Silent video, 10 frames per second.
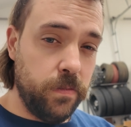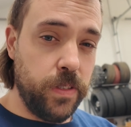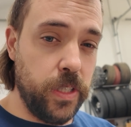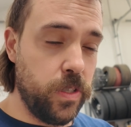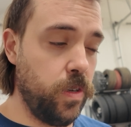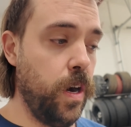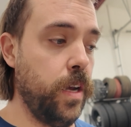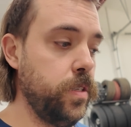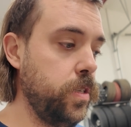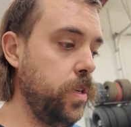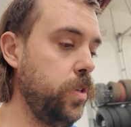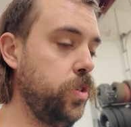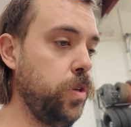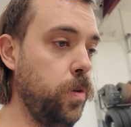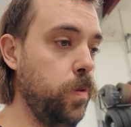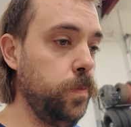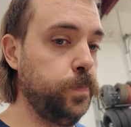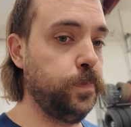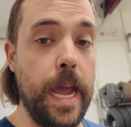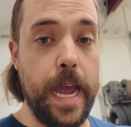Fingers crossed.
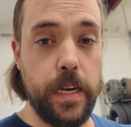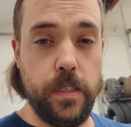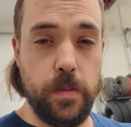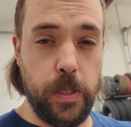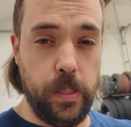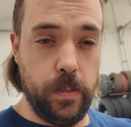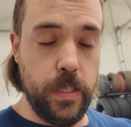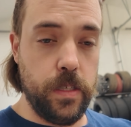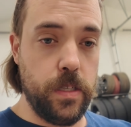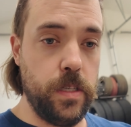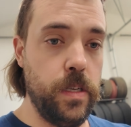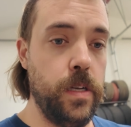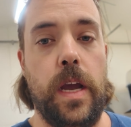So I added some clearance.